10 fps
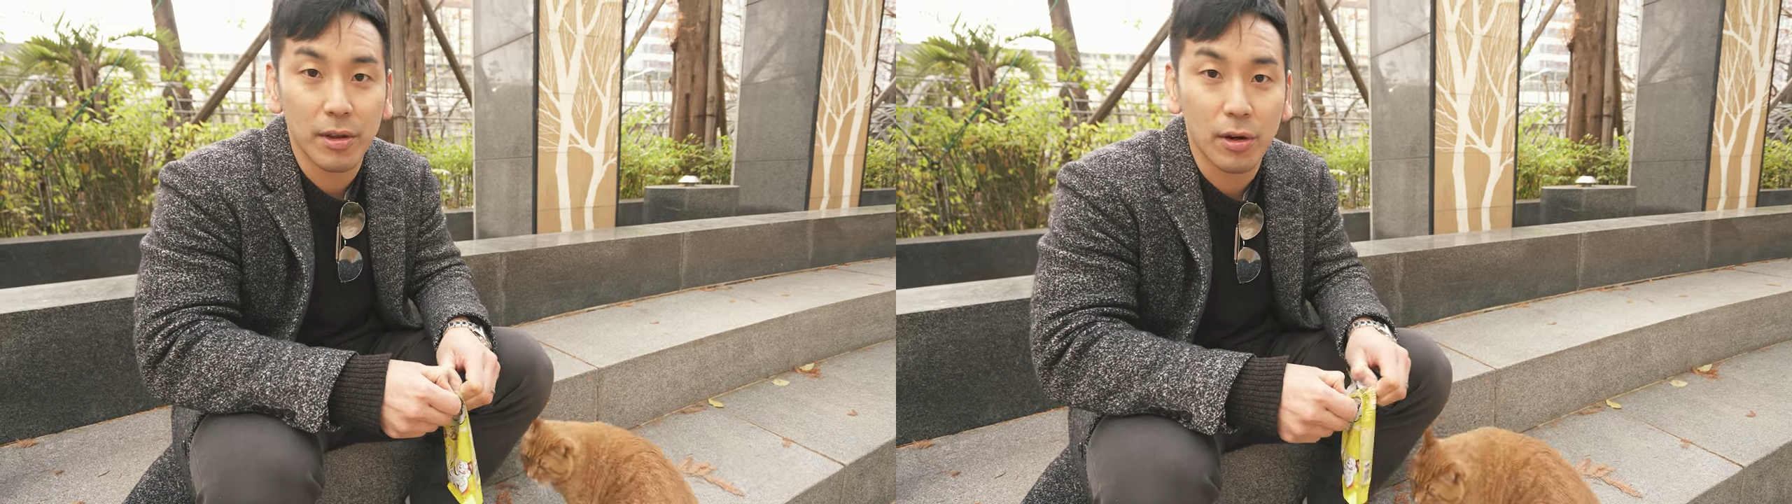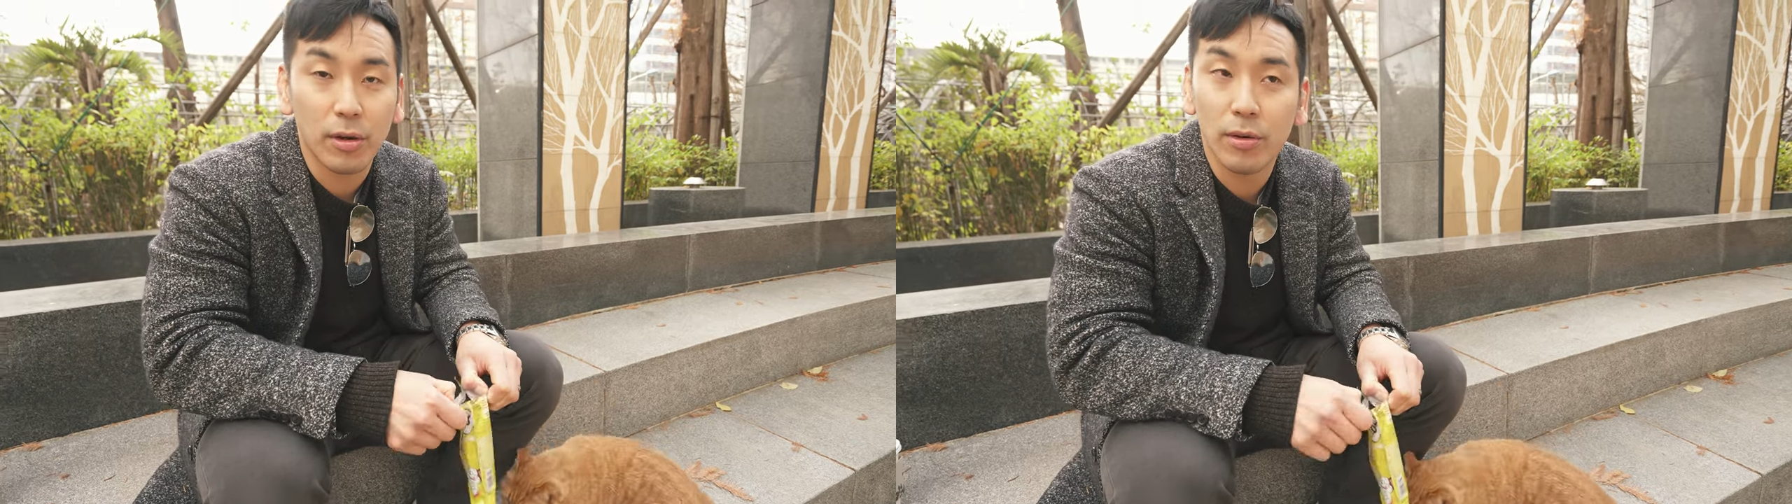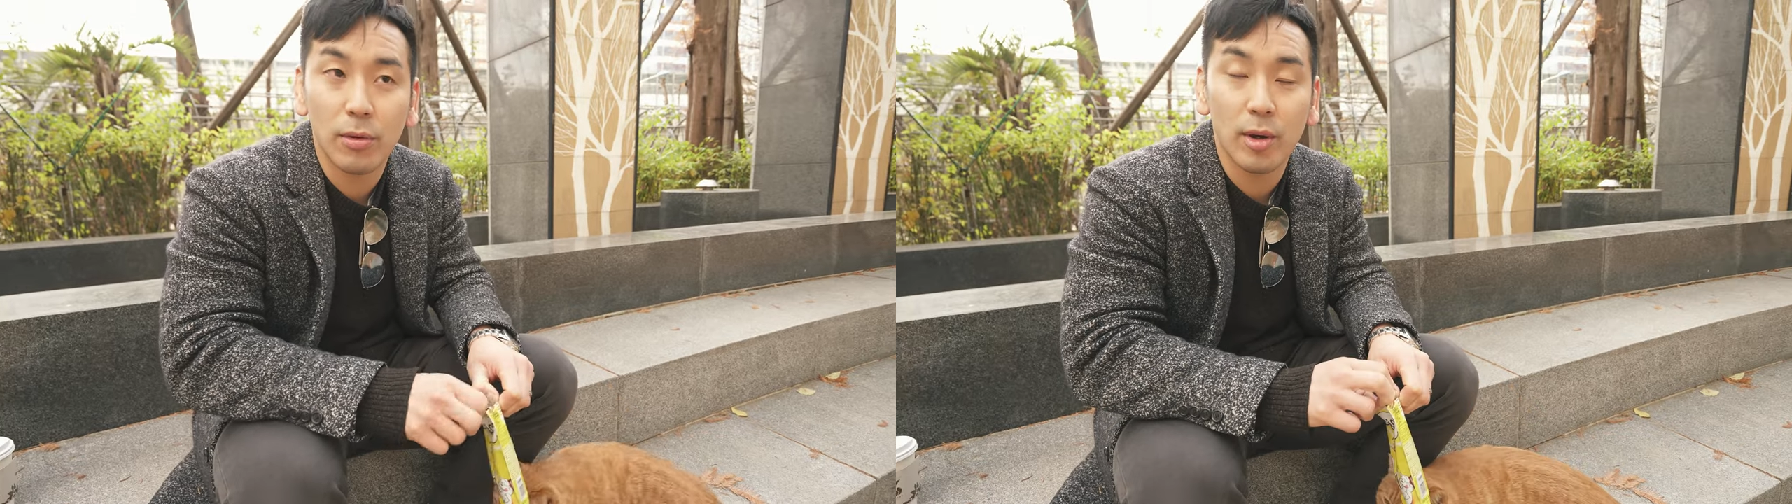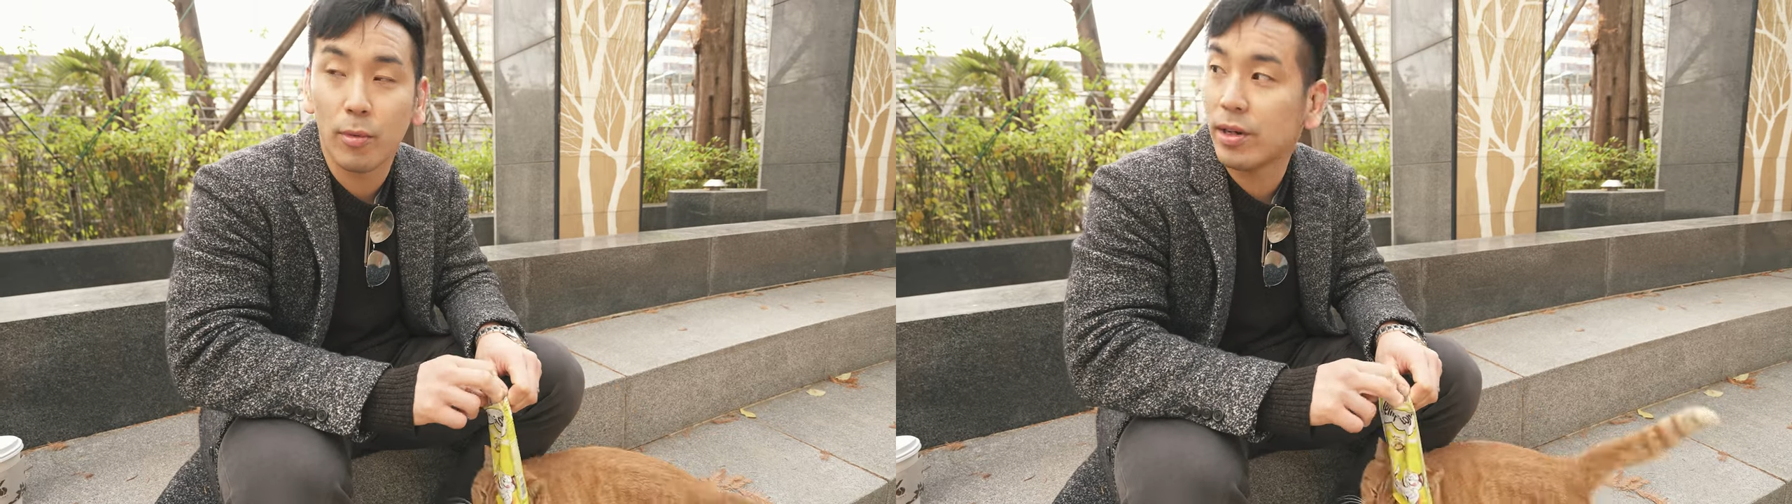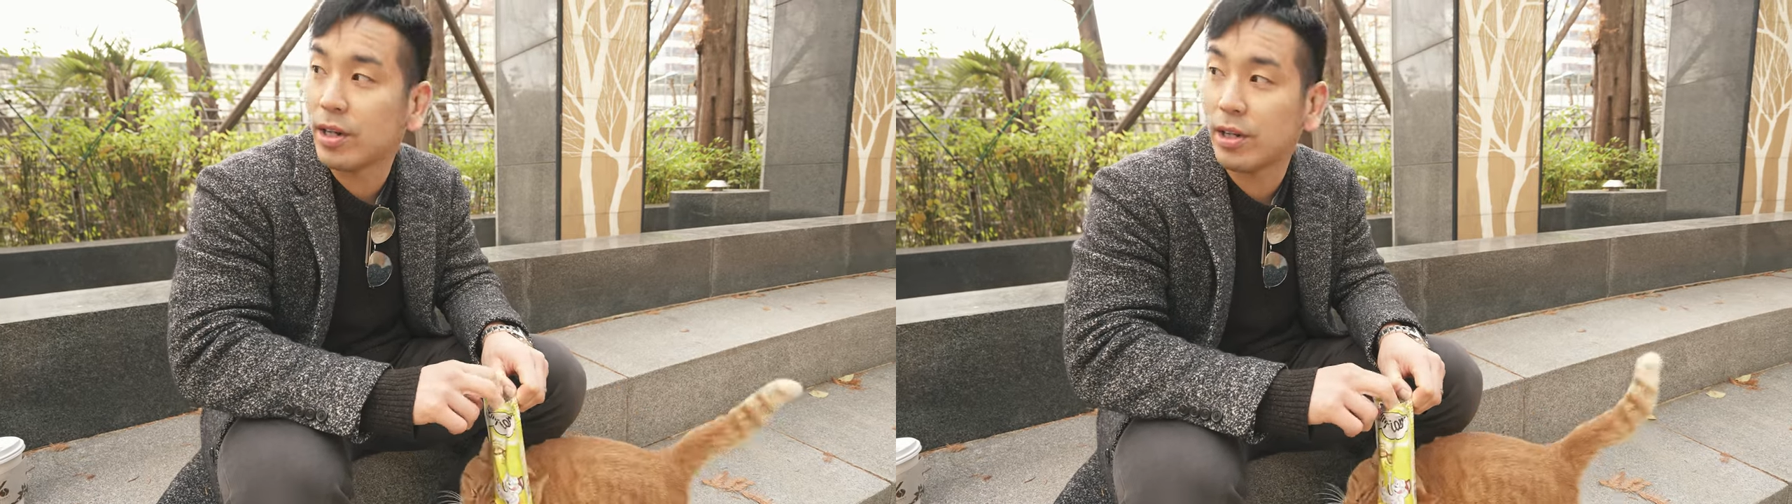and they all
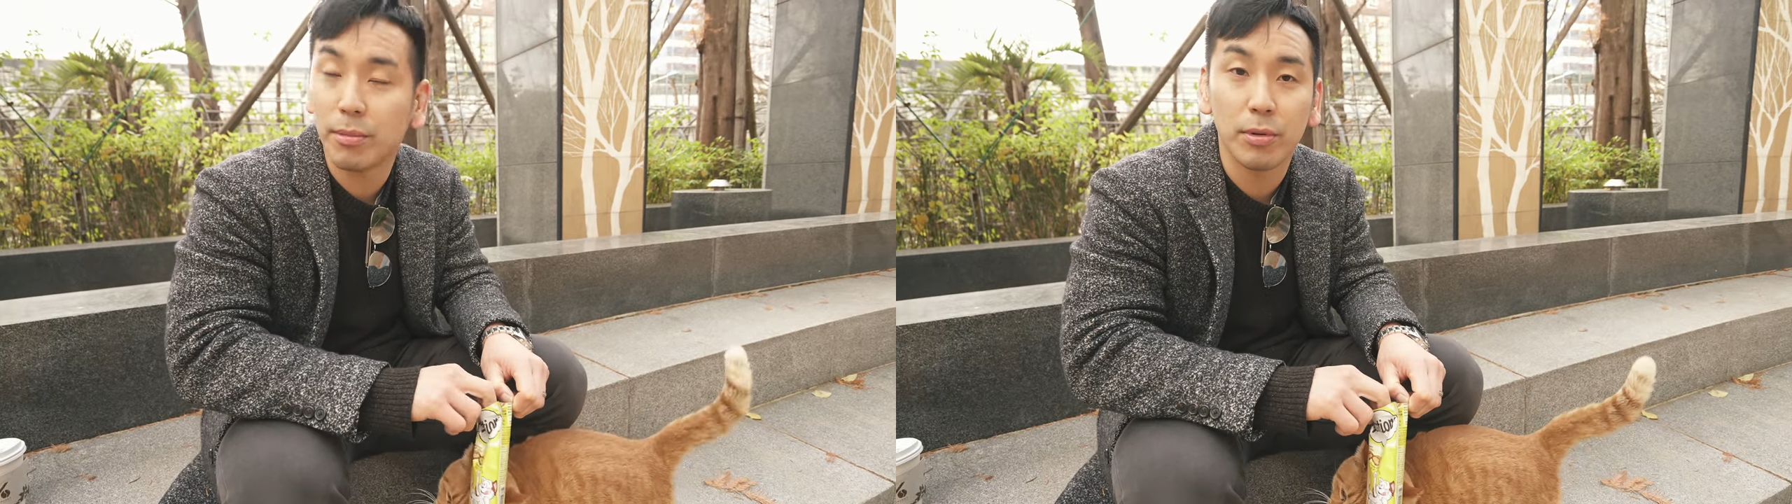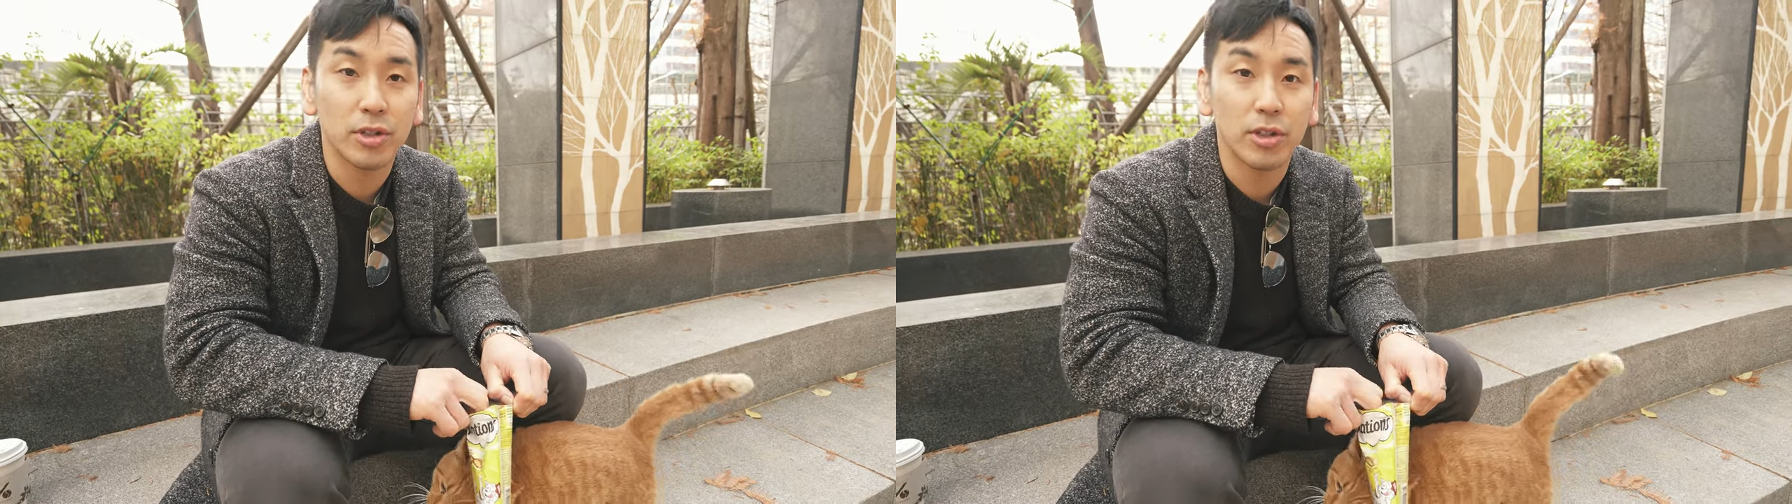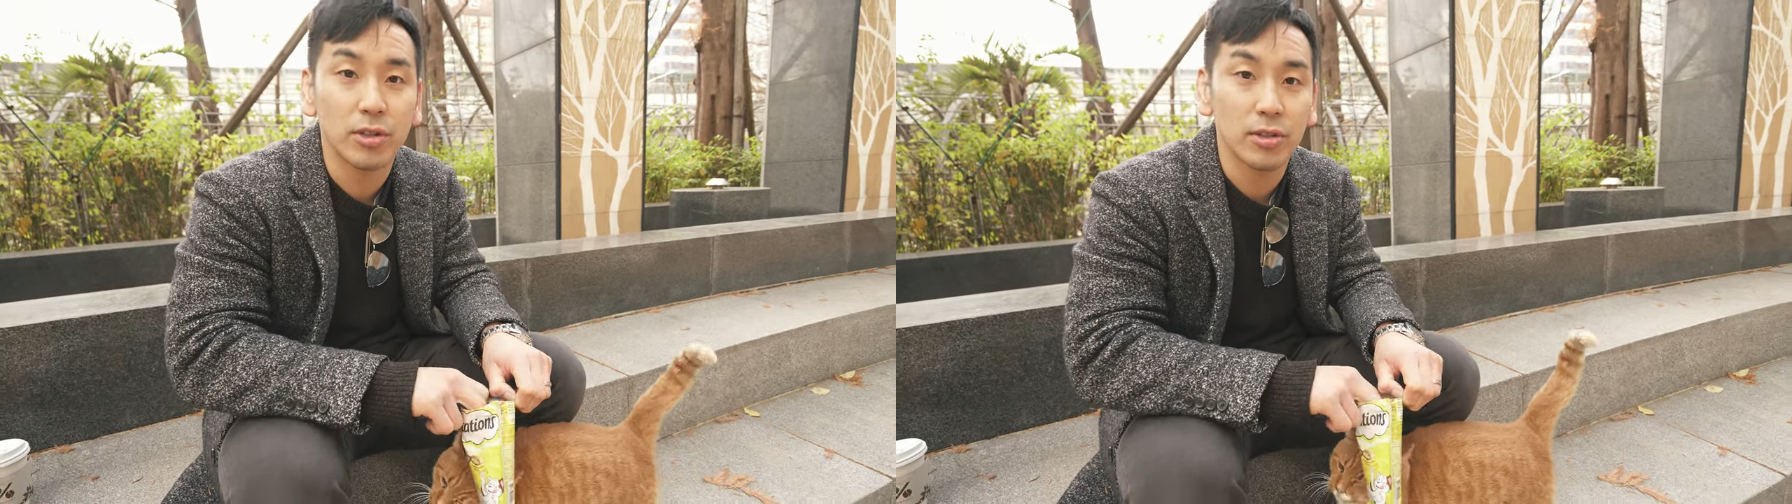went hid in the bushes.